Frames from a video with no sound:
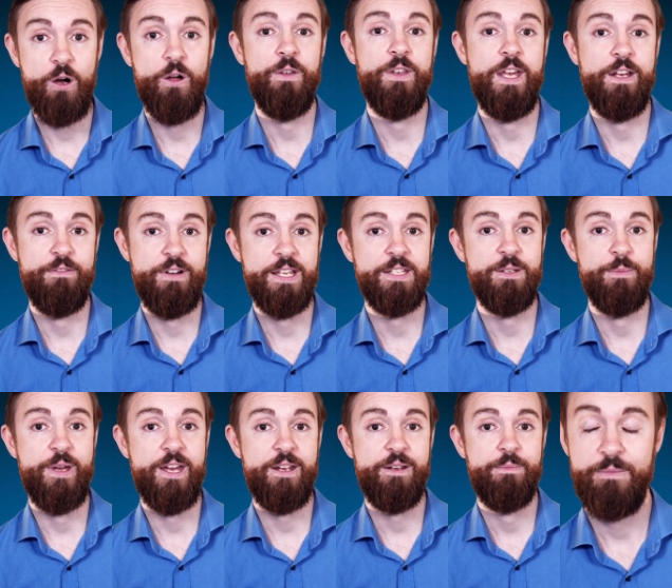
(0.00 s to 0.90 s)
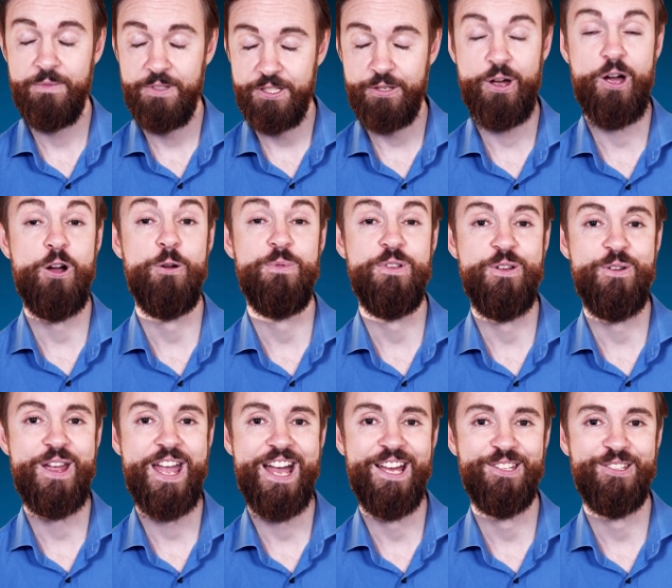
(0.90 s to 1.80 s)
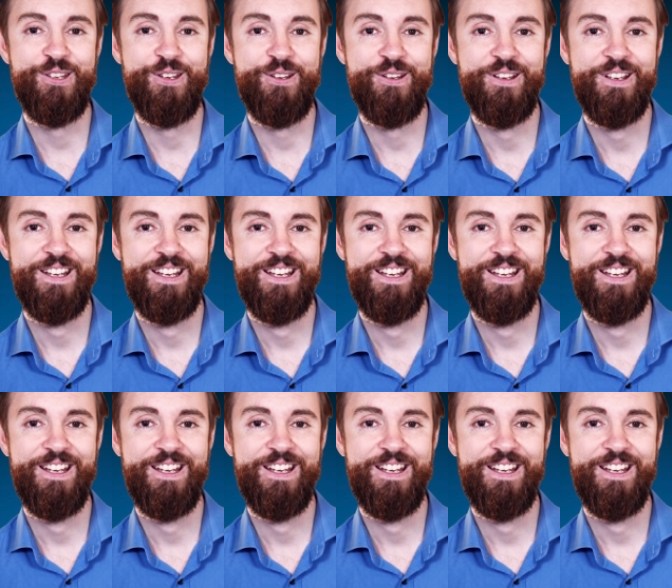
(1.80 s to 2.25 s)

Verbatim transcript: on their resume. So I hope you can too.